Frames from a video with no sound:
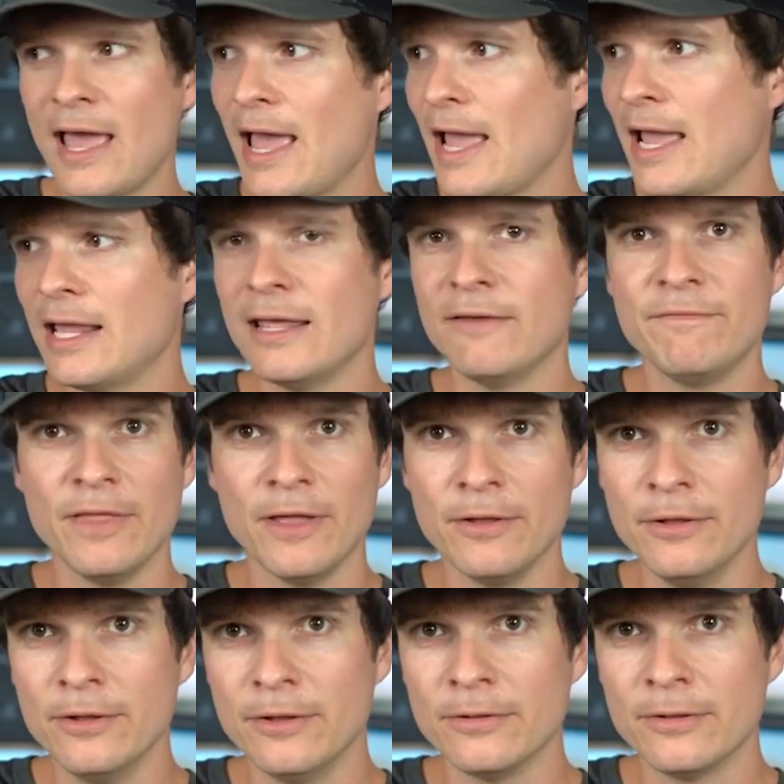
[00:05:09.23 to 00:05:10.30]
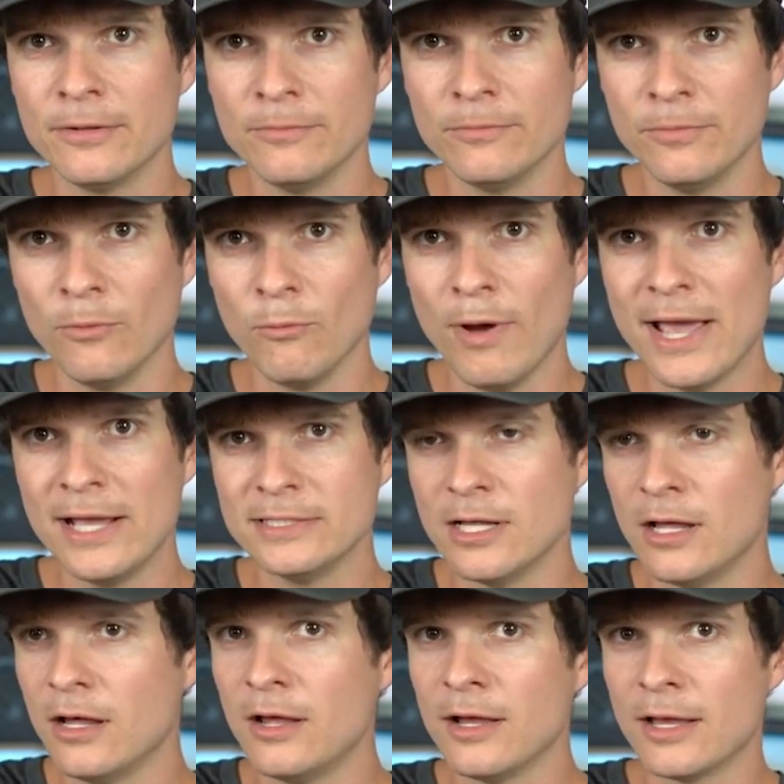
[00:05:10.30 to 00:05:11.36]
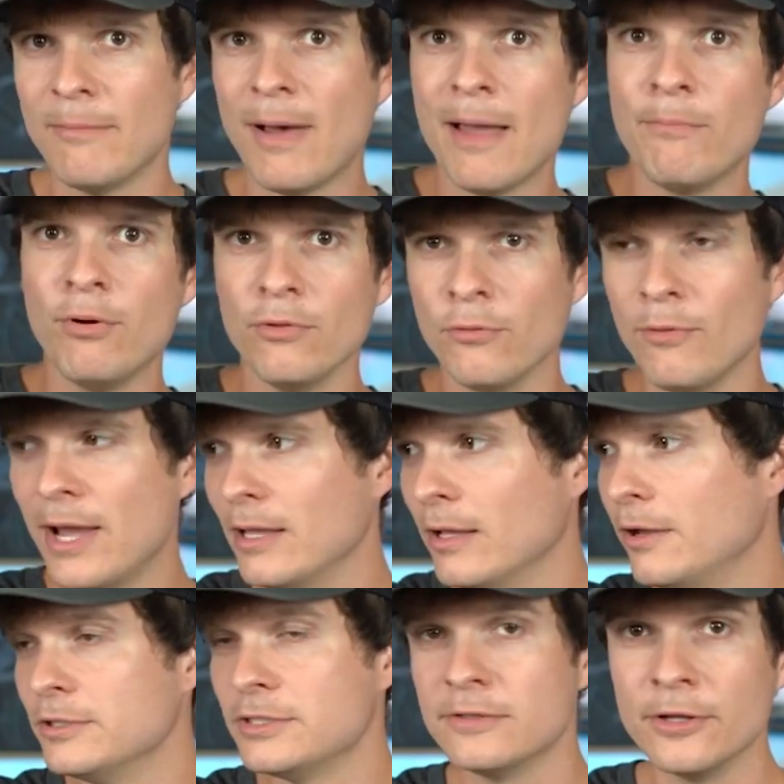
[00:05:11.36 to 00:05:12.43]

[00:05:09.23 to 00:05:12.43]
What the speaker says: and if the hook the weight's hung, it might pull the weight loose.